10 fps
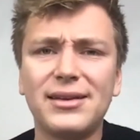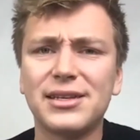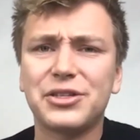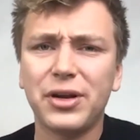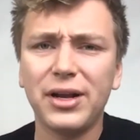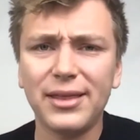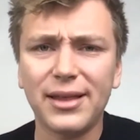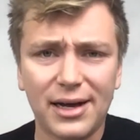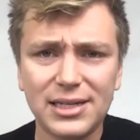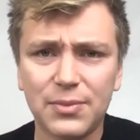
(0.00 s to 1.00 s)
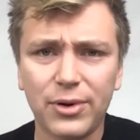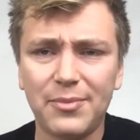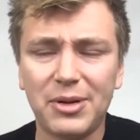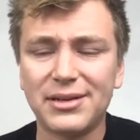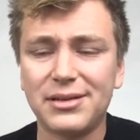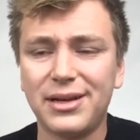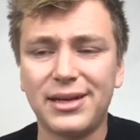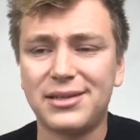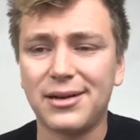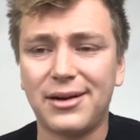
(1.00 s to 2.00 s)
It's treating the customer. I mean,
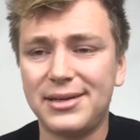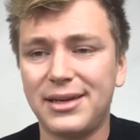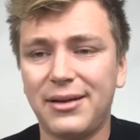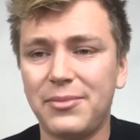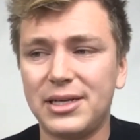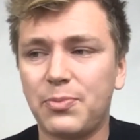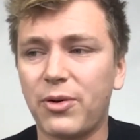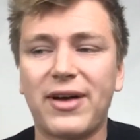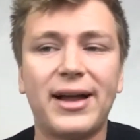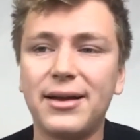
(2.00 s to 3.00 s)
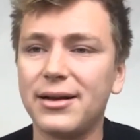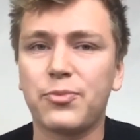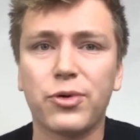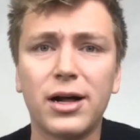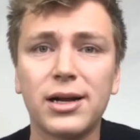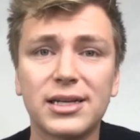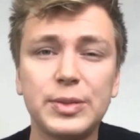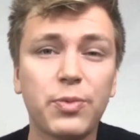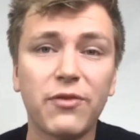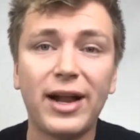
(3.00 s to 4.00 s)
it's honestly, it's providing a good product. It's
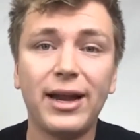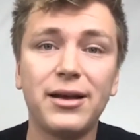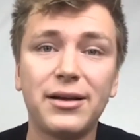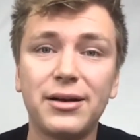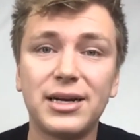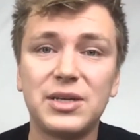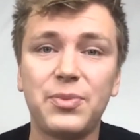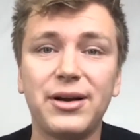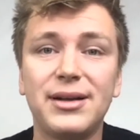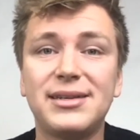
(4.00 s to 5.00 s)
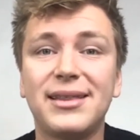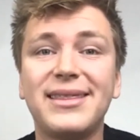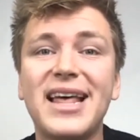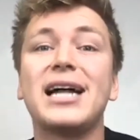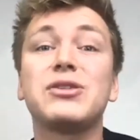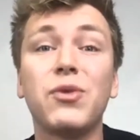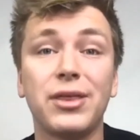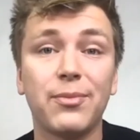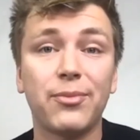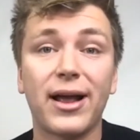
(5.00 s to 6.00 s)
providing a good experience. That's what
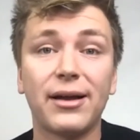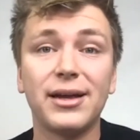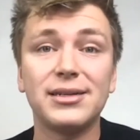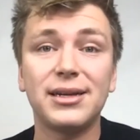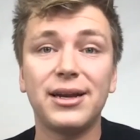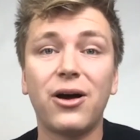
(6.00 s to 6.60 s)
the brand is, you know?